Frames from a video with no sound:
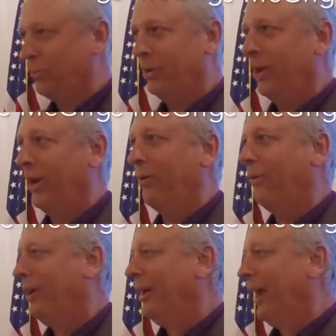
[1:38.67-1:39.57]
you
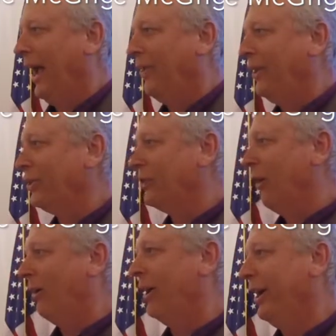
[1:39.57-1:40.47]
know and this
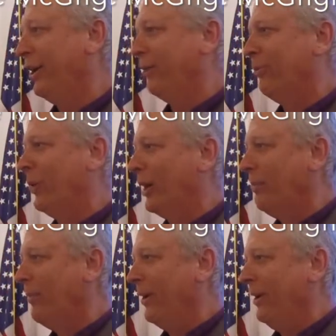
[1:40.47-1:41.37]
song here
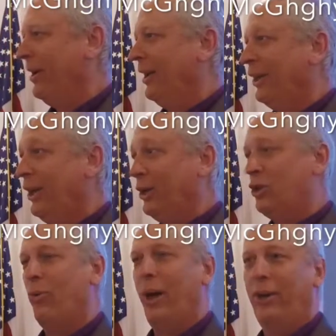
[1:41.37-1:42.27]
really
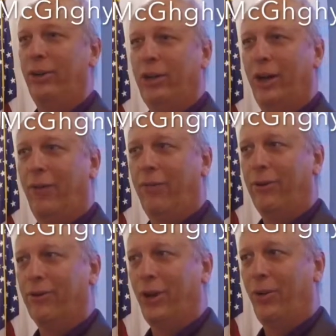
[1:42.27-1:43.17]
gets you out of your
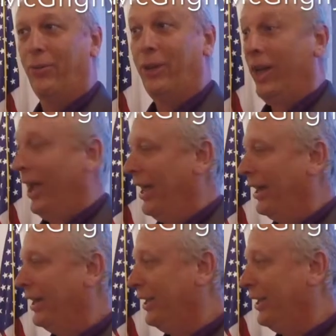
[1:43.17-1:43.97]
comfort zone and it